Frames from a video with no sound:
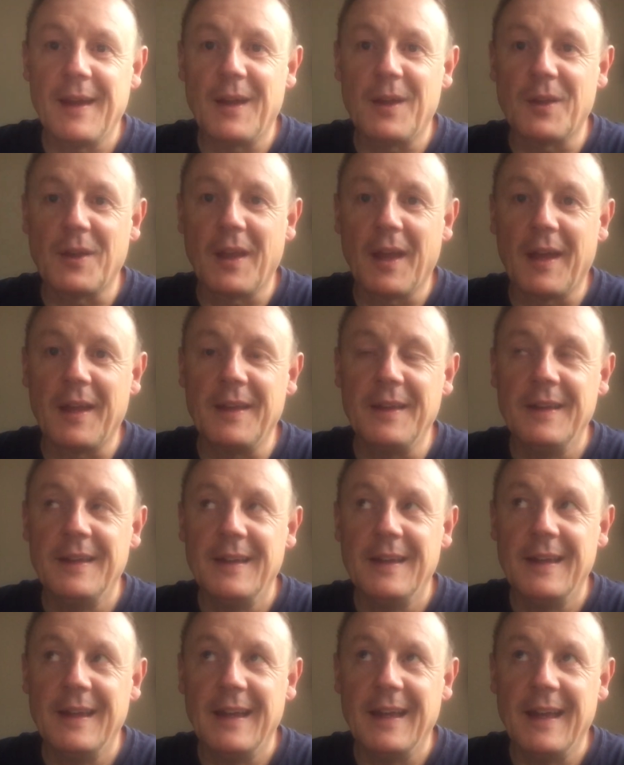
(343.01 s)
Okay,
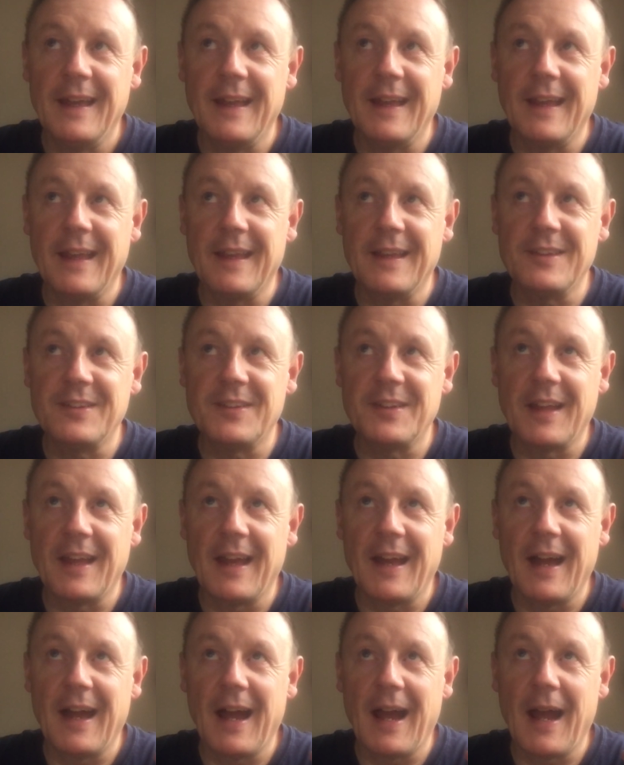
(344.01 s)
is
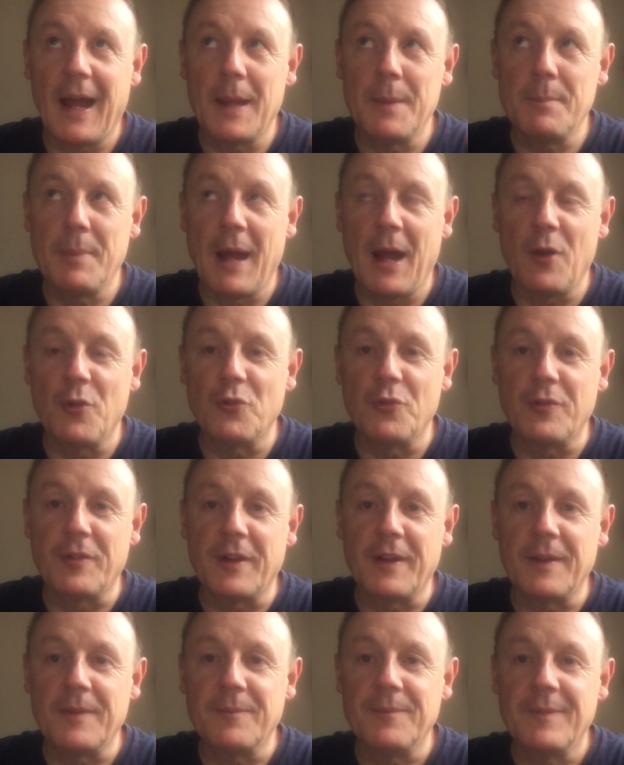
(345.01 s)
a
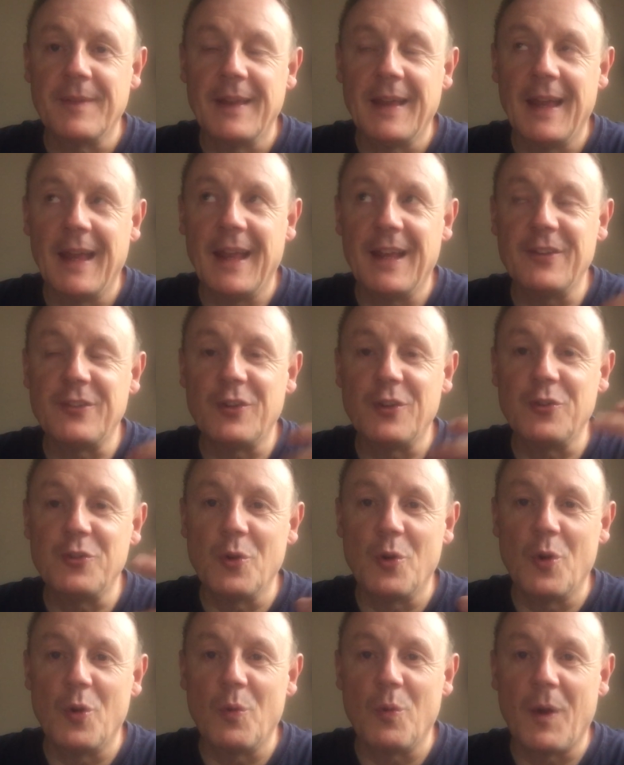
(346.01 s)
boundary. It's a
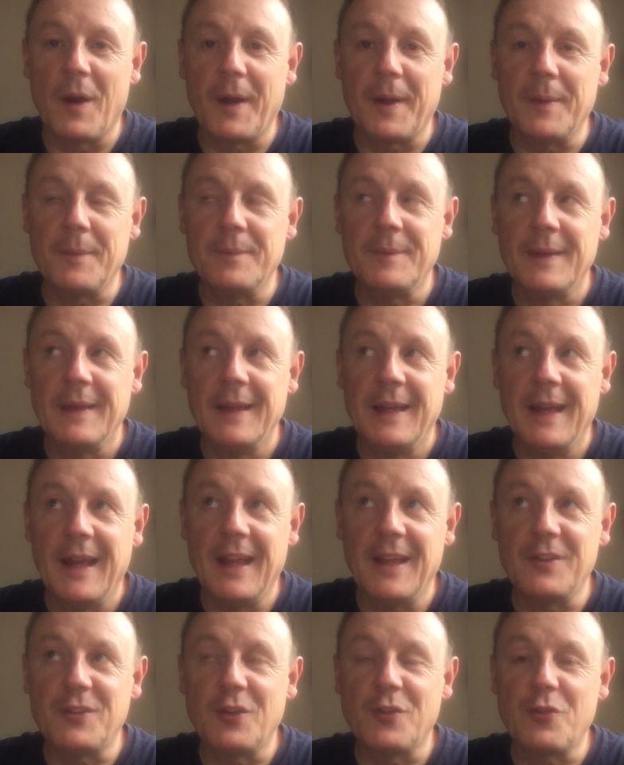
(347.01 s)
doorway.
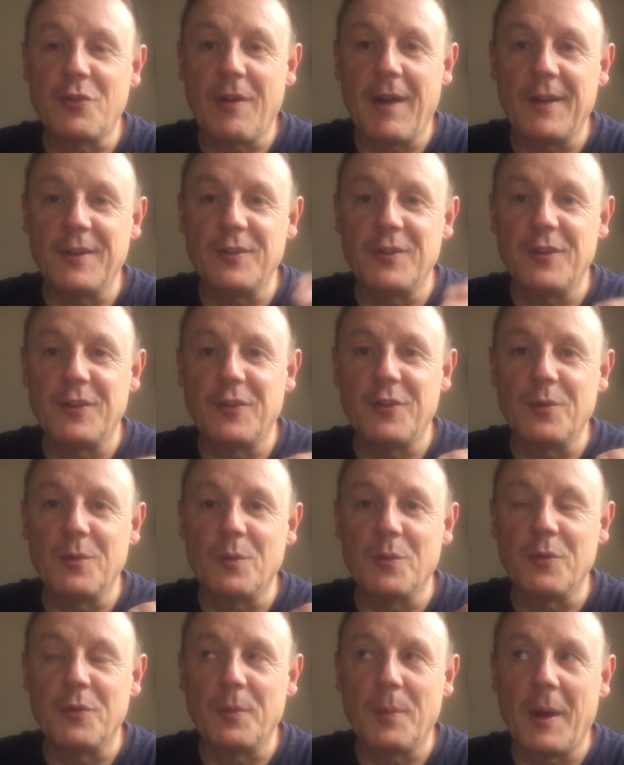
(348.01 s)
It's a
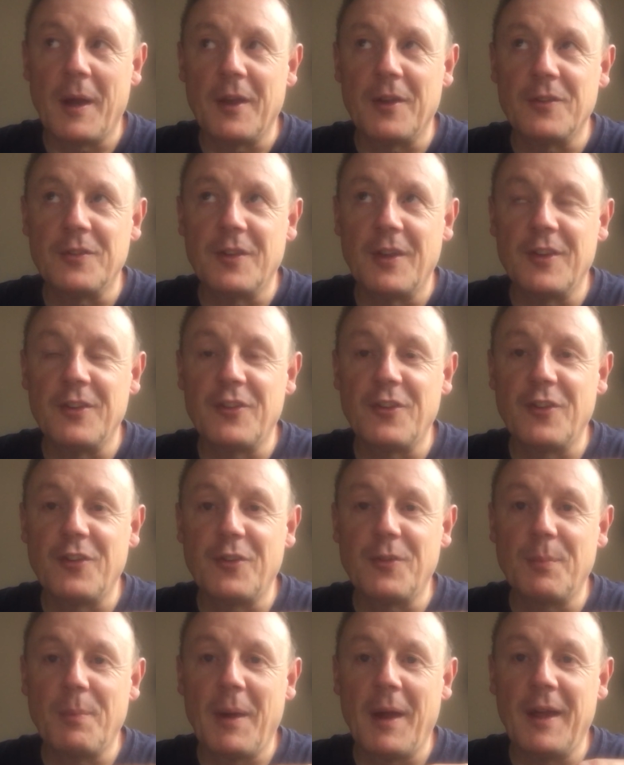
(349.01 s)
transitional space. It's a
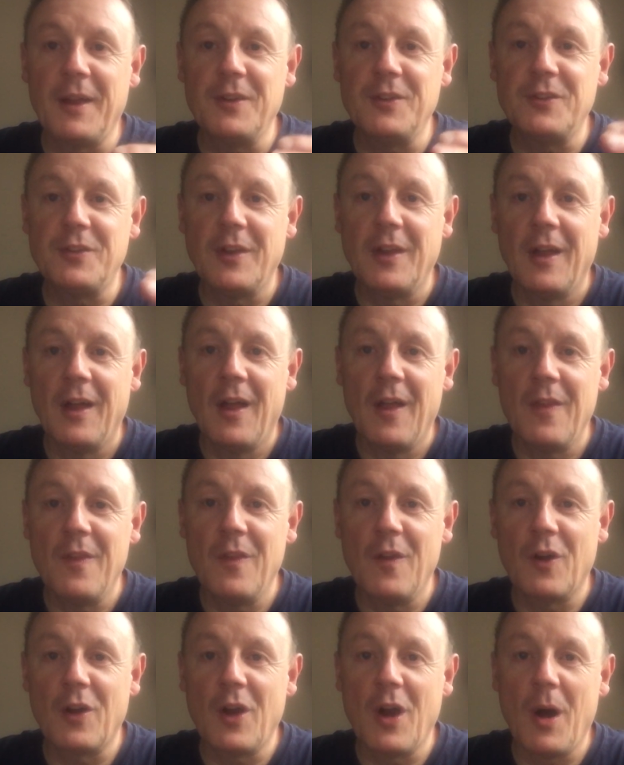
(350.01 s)
space
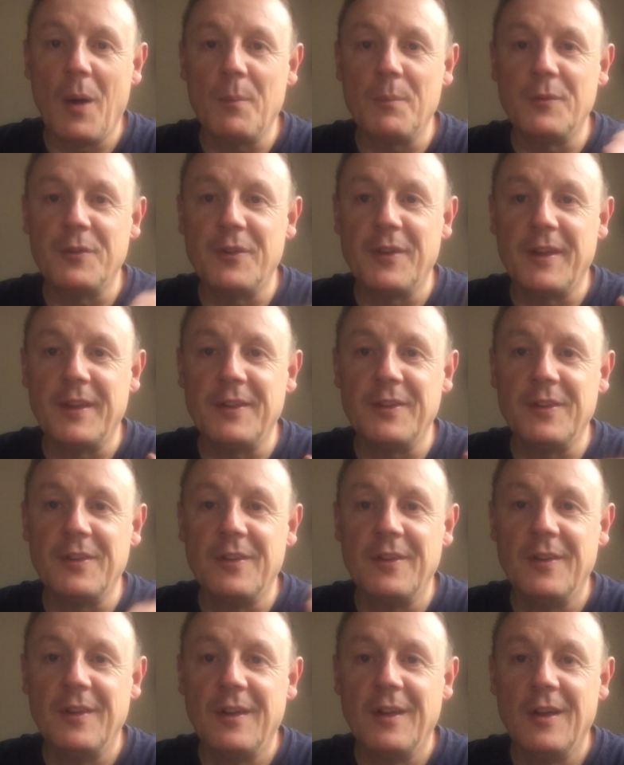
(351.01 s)
that comes in
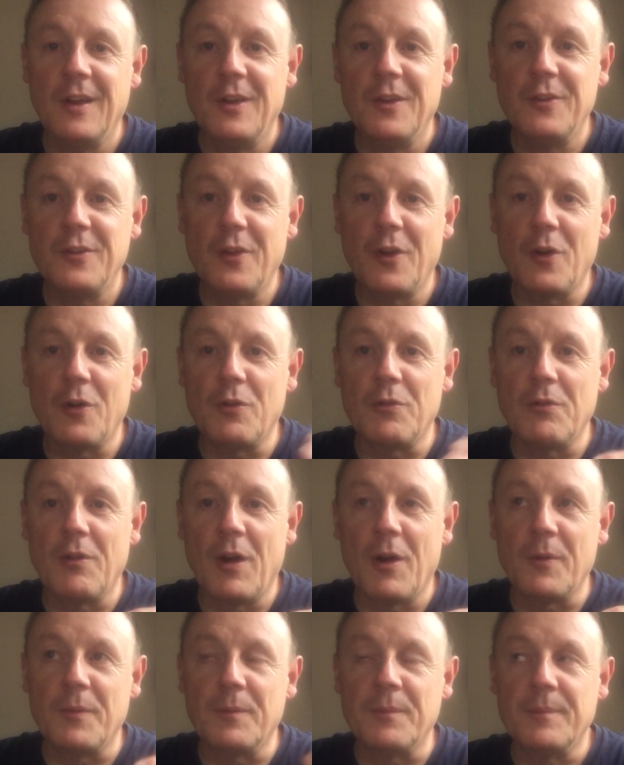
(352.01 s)
to our
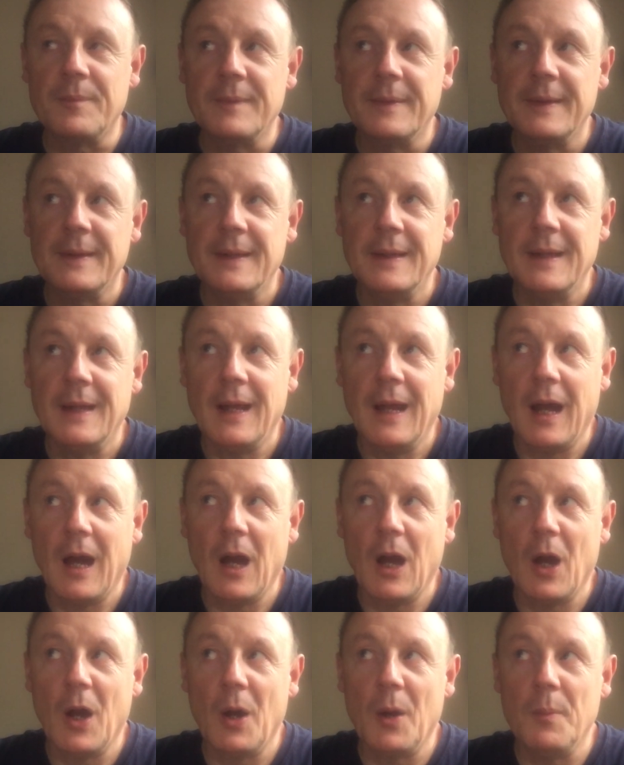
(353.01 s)

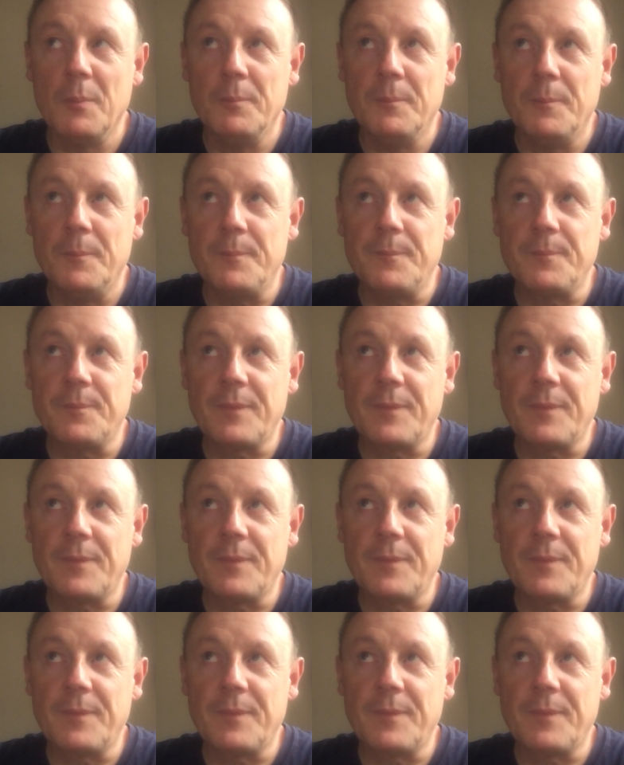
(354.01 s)
own.